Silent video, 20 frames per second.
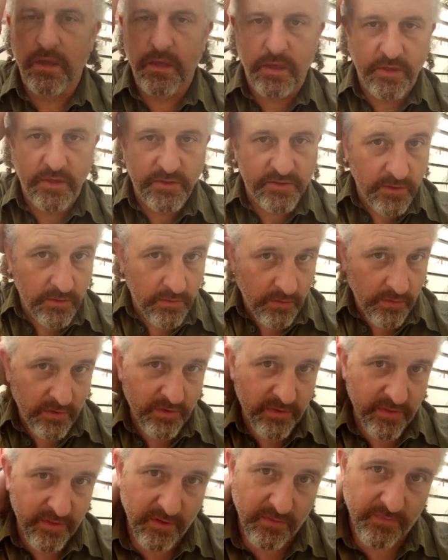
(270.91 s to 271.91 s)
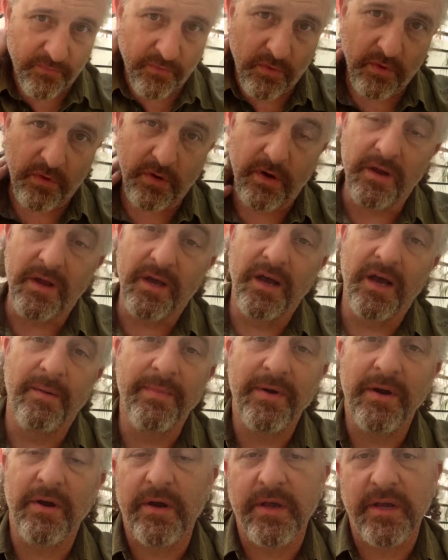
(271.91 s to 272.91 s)
He's a lord, and therefore
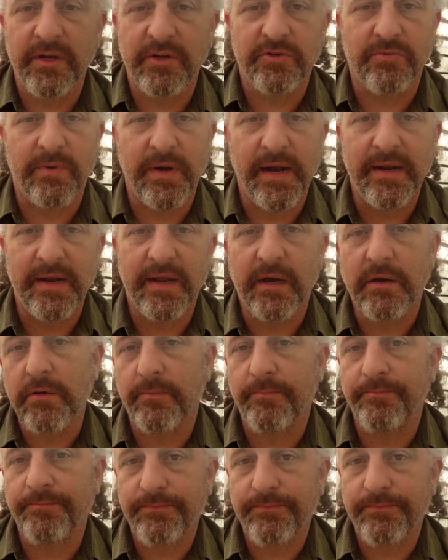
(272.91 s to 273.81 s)
American is right out.